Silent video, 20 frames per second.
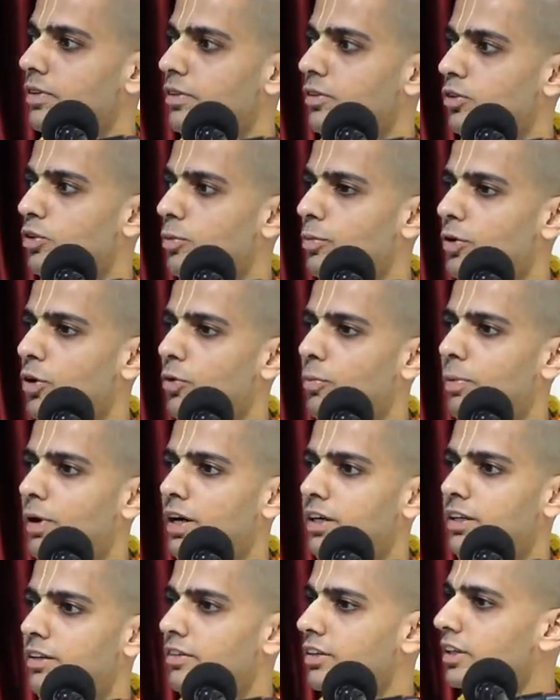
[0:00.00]
So
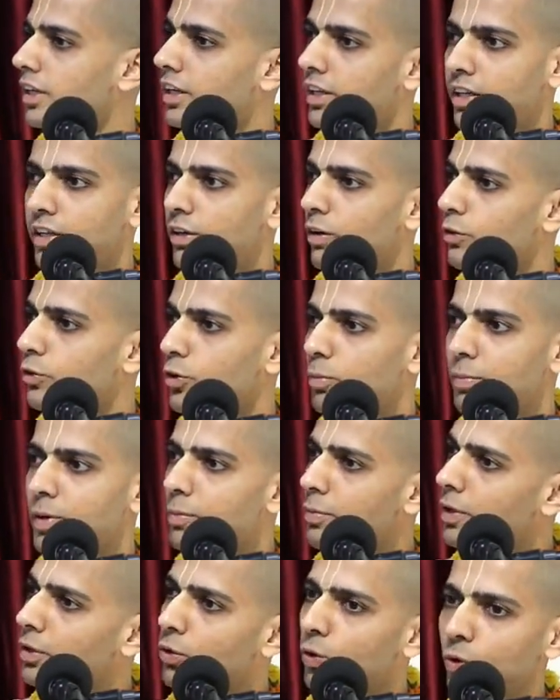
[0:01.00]
Prabhupada tells in India also
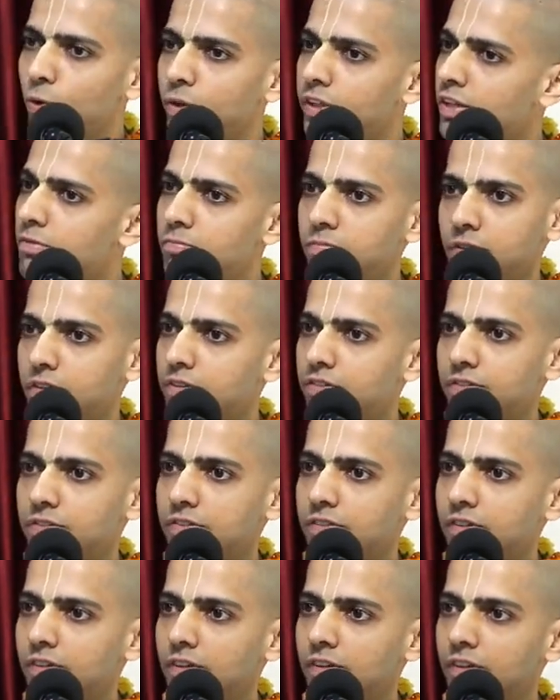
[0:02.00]
people go to
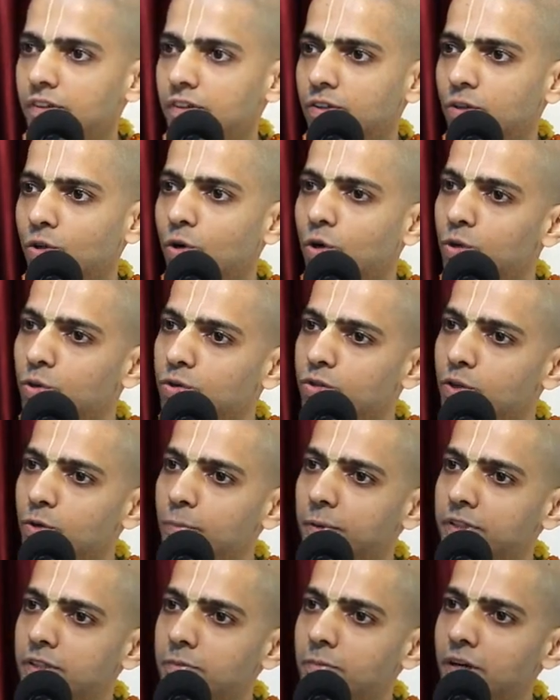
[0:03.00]
temples. You go to
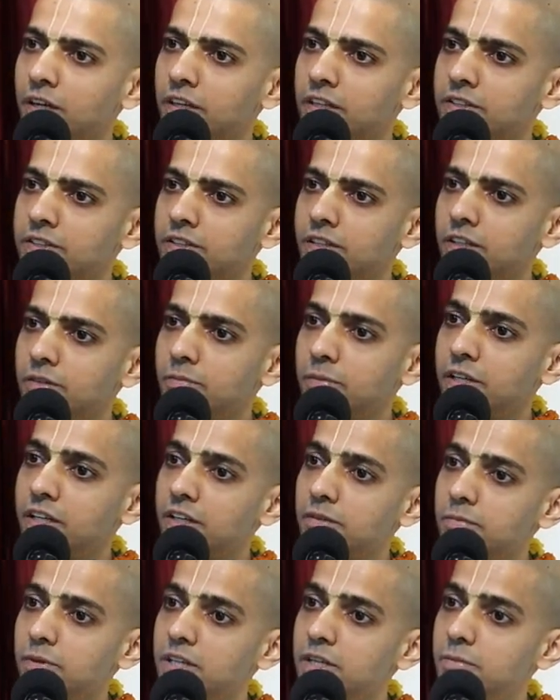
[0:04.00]
Tirupati Balaji, it may
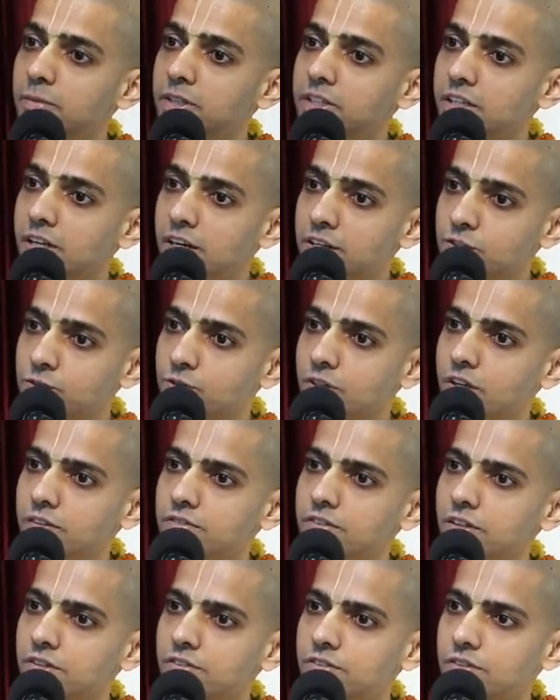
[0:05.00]
take many, many hours to
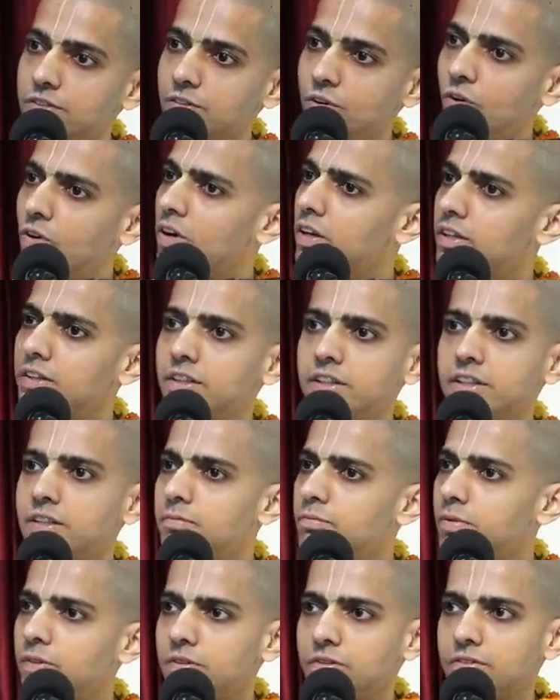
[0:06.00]
have darshan, or other
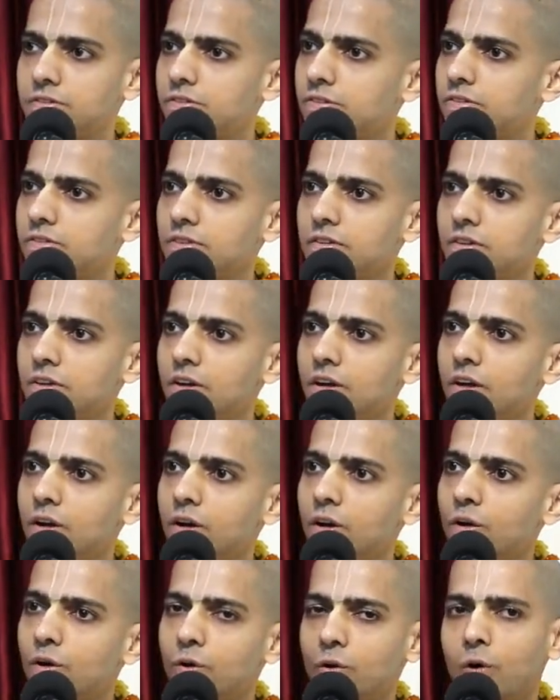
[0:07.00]
temples.
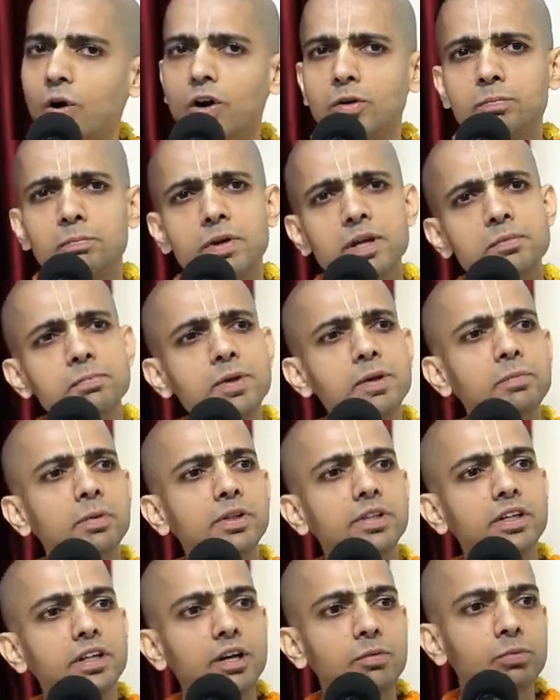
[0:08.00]
Lot many
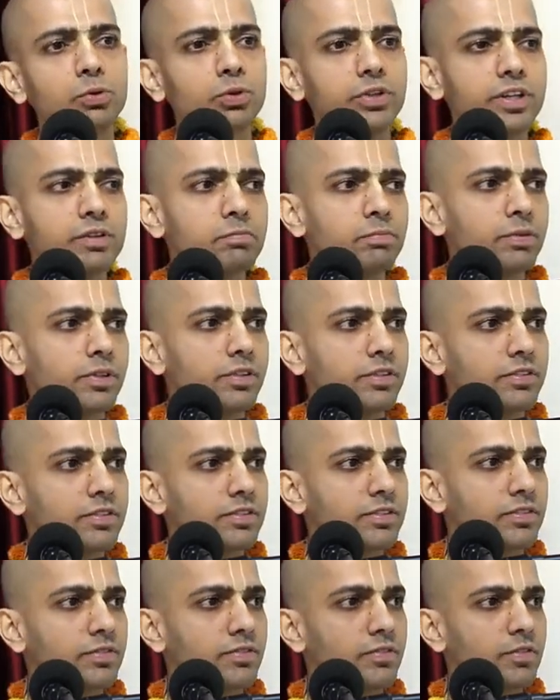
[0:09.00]
people, they come to
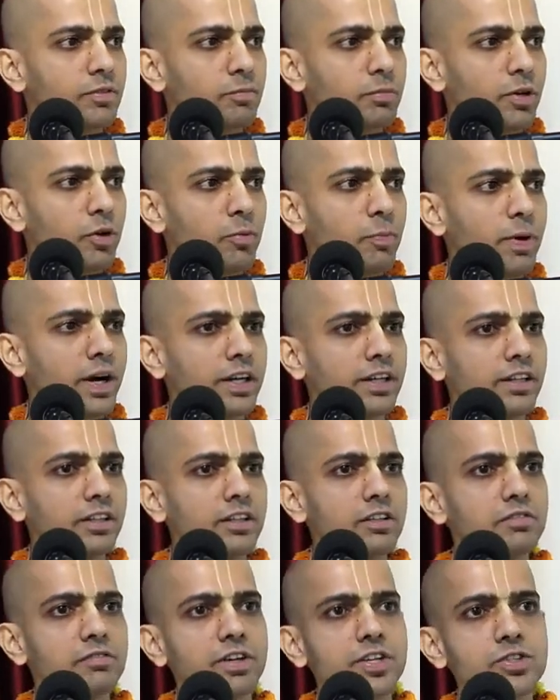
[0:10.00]
temples. Prabhupada
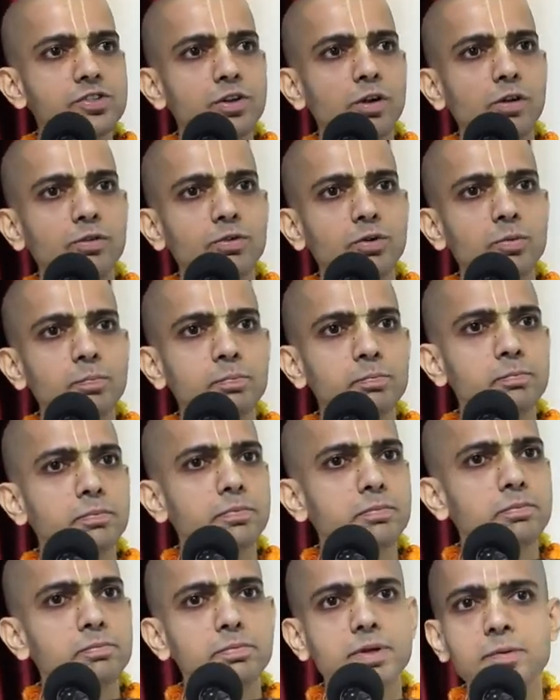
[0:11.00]
tells in West also,
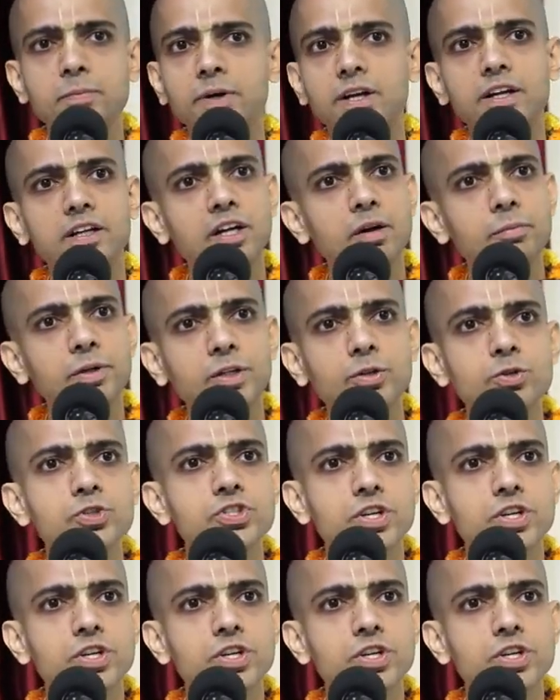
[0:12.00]
people are coming to